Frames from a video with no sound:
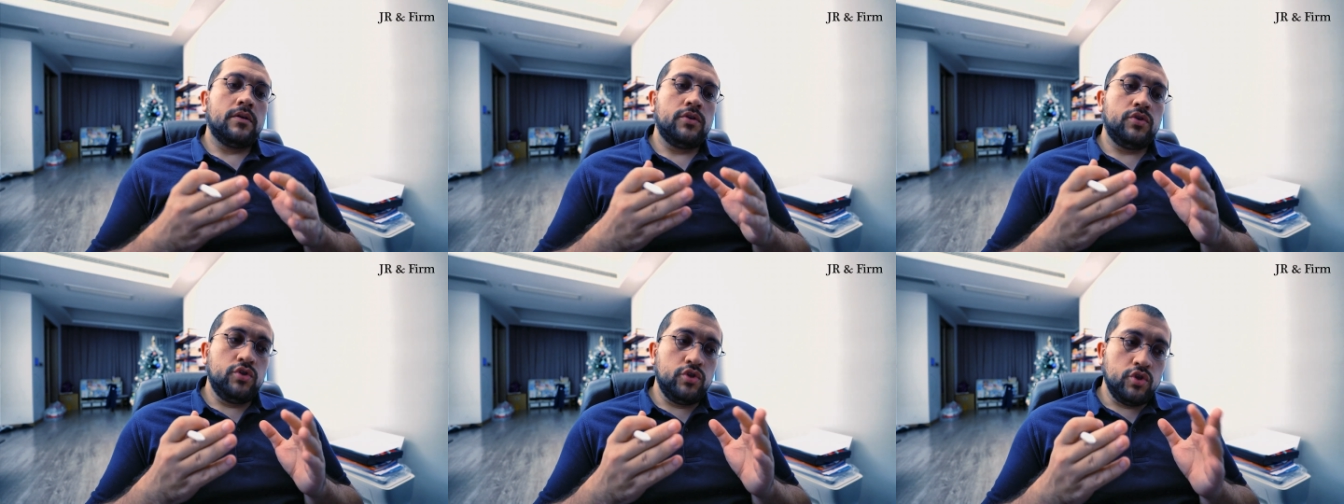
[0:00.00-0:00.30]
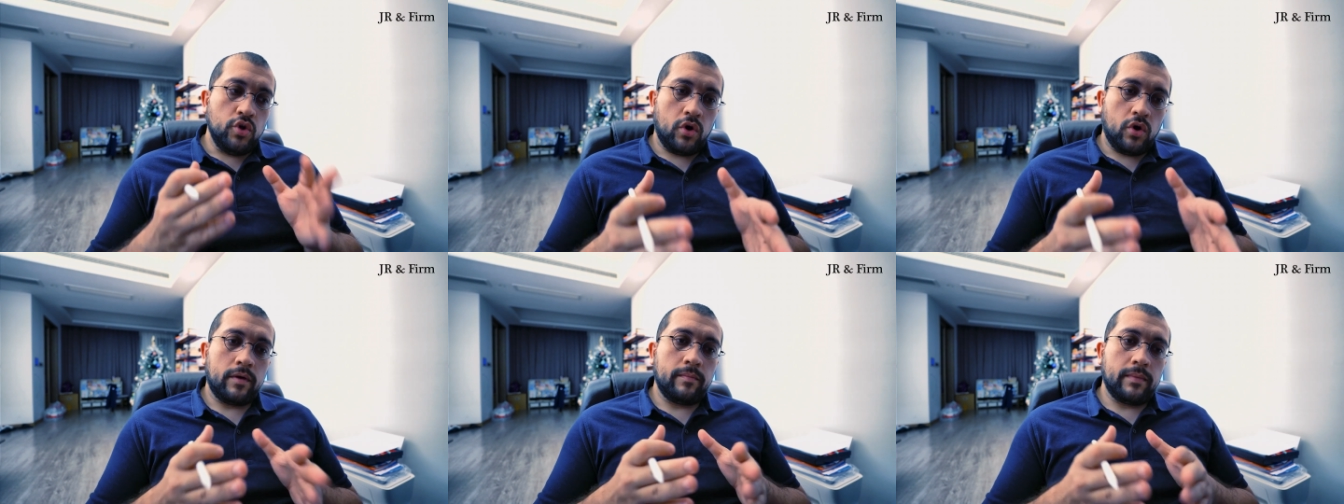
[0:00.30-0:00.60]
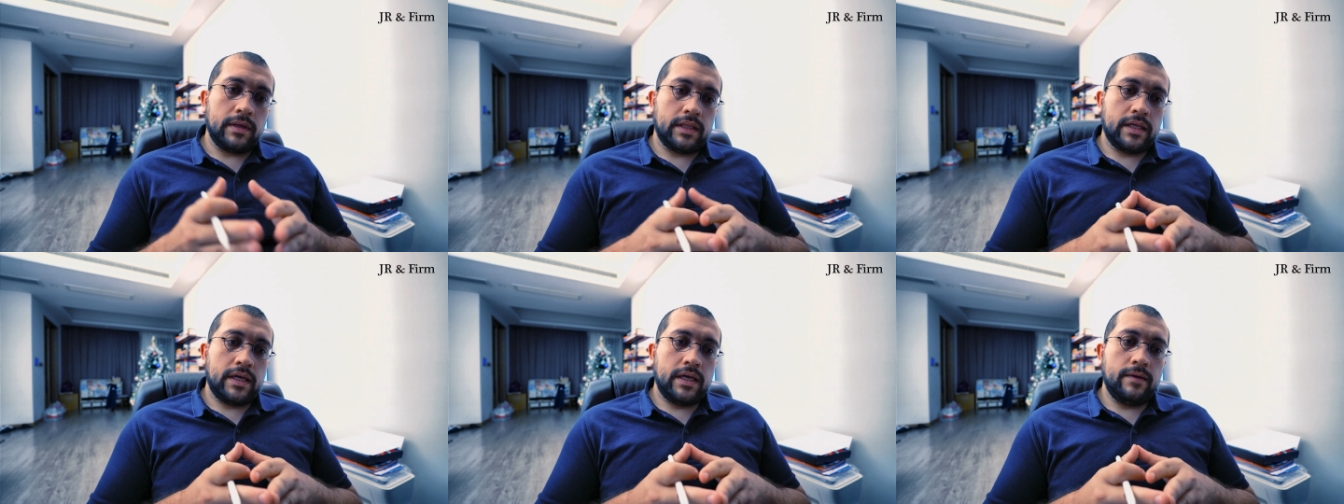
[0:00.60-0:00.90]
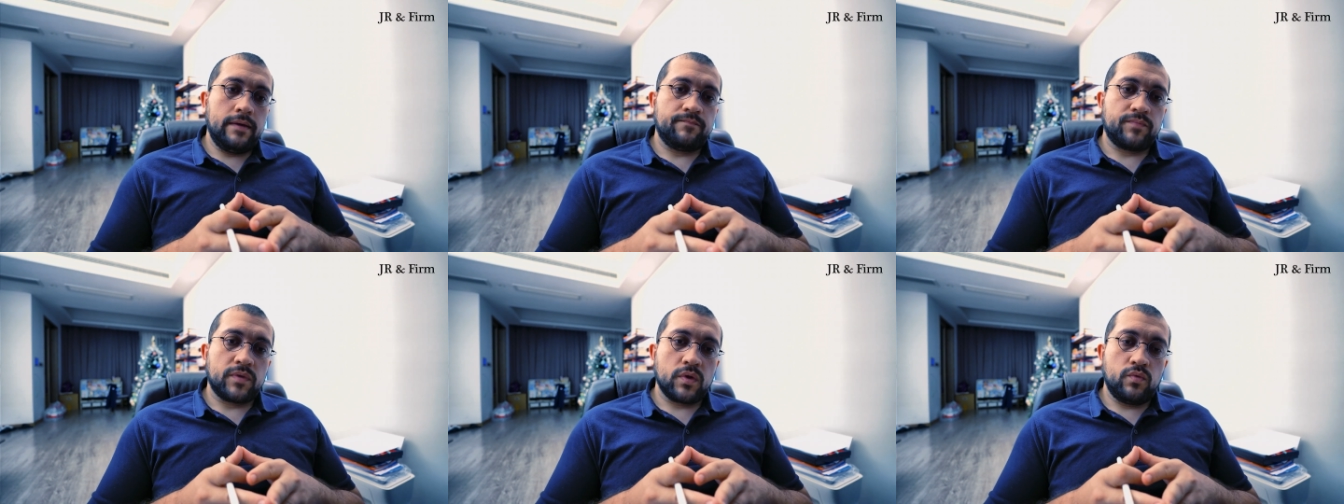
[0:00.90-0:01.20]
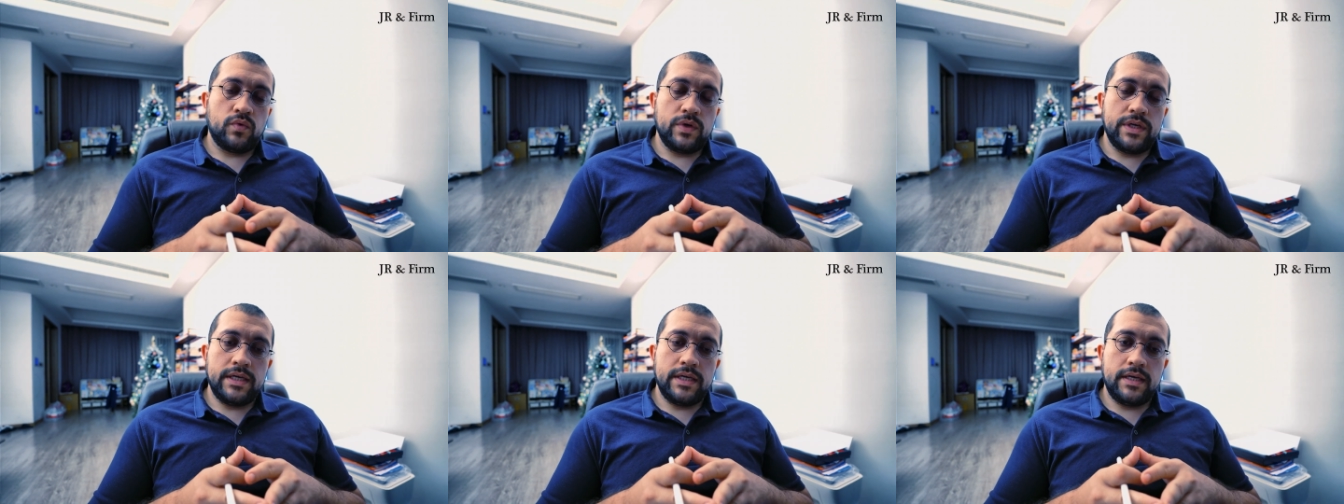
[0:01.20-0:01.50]
normally
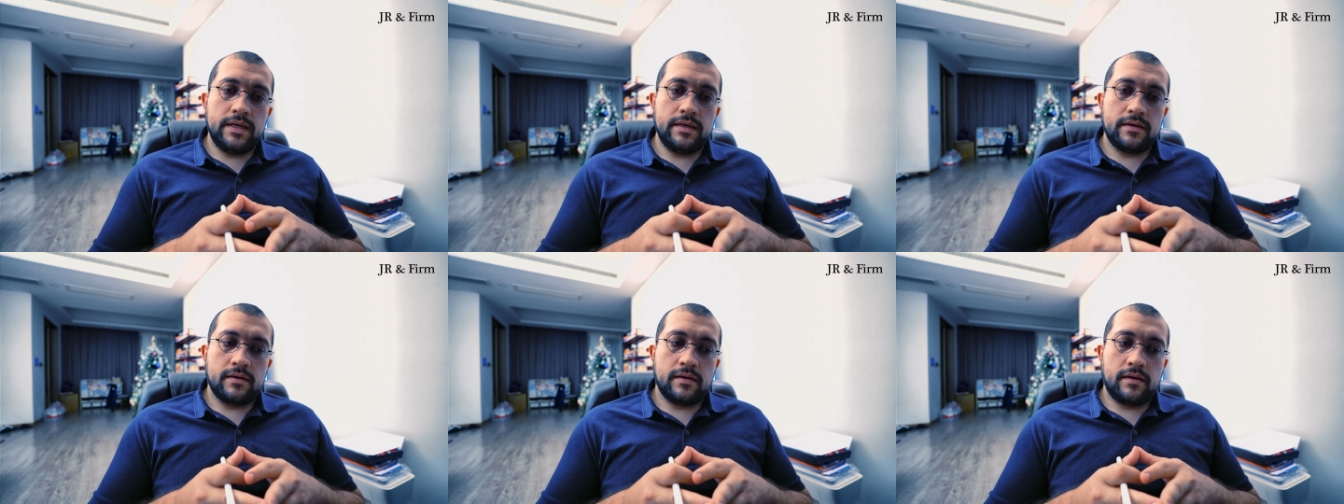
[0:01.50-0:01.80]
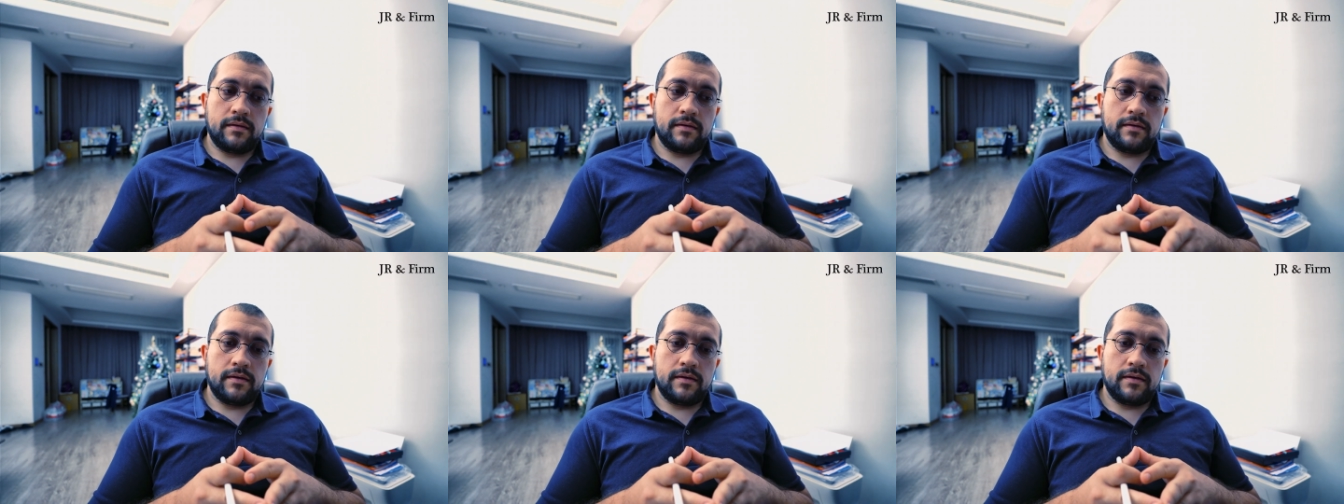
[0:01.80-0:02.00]
we